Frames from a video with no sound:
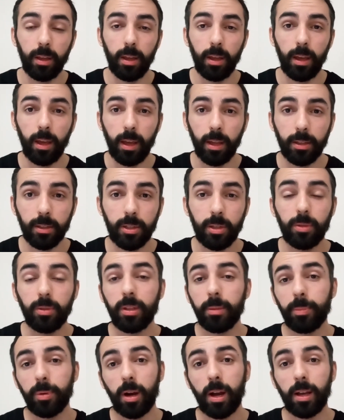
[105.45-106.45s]
into the
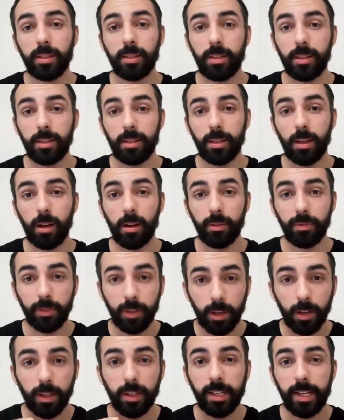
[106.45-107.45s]
process of
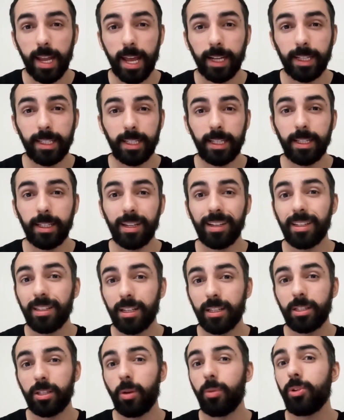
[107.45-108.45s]
connecting and
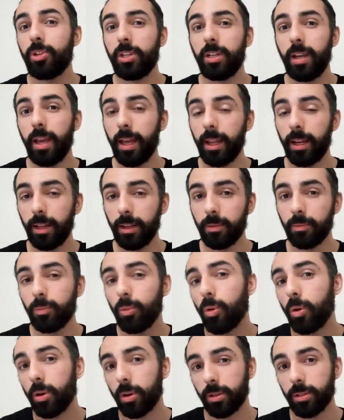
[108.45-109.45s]
associating
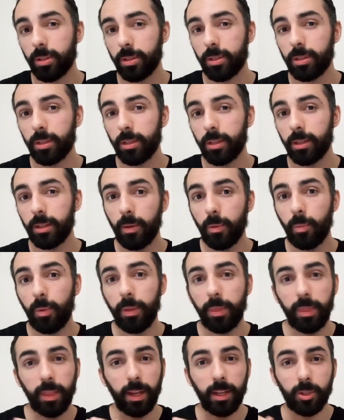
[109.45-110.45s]
words with
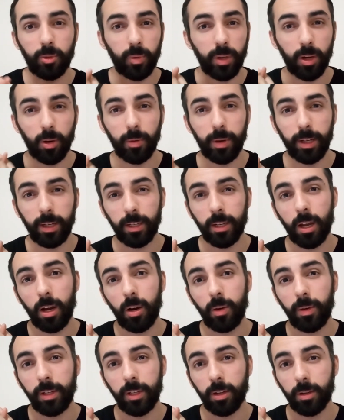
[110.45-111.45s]
things we already know
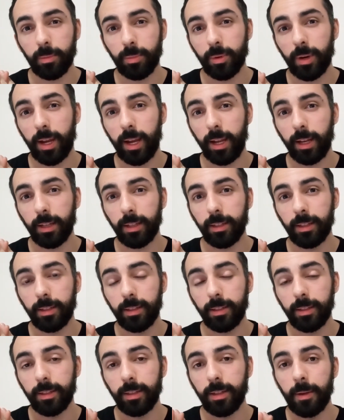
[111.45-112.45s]
in our brain?
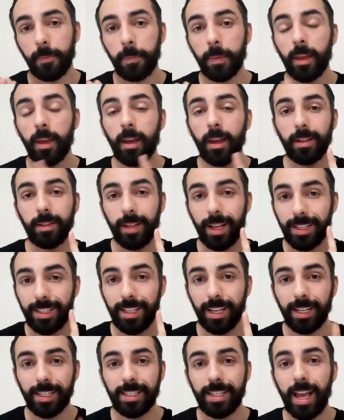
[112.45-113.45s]
That's
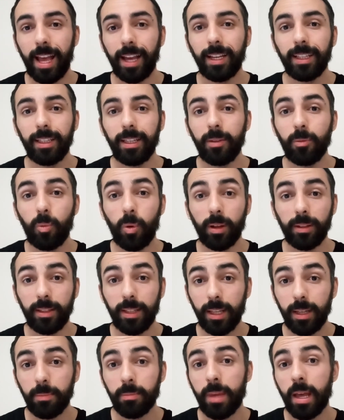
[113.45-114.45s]
exactly what
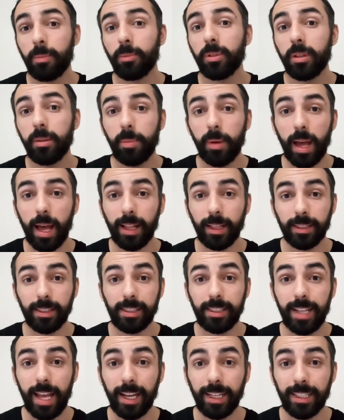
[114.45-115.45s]
the memory palace
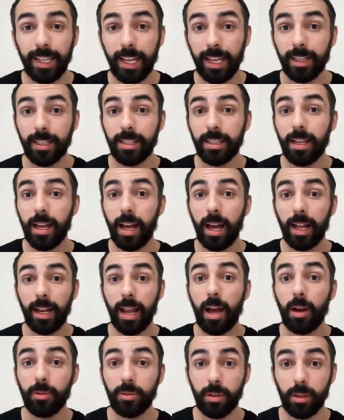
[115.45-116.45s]
techniques
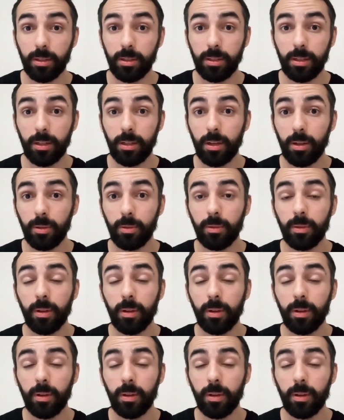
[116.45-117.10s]
allows us to do.